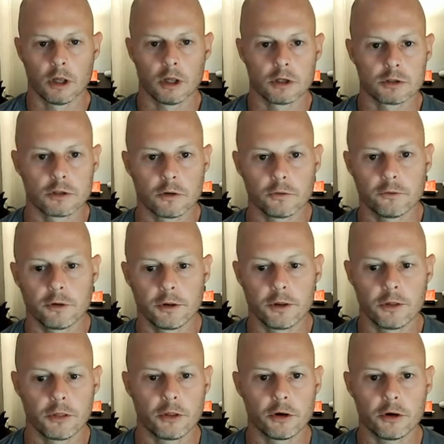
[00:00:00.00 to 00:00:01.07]
So for the
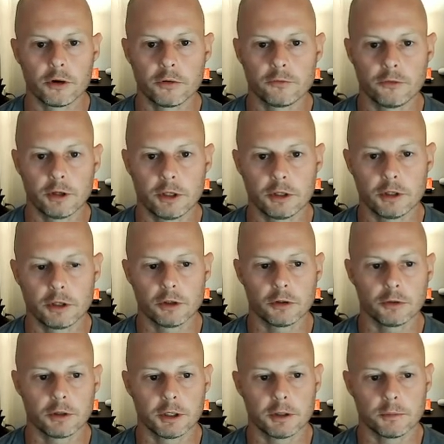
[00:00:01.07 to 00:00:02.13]
third
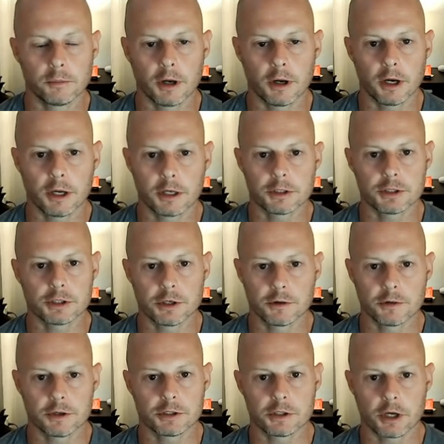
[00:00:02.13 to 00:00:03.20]
video in my
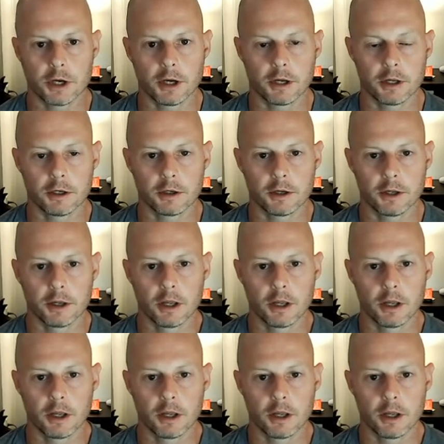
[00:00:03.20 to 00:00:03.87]
series on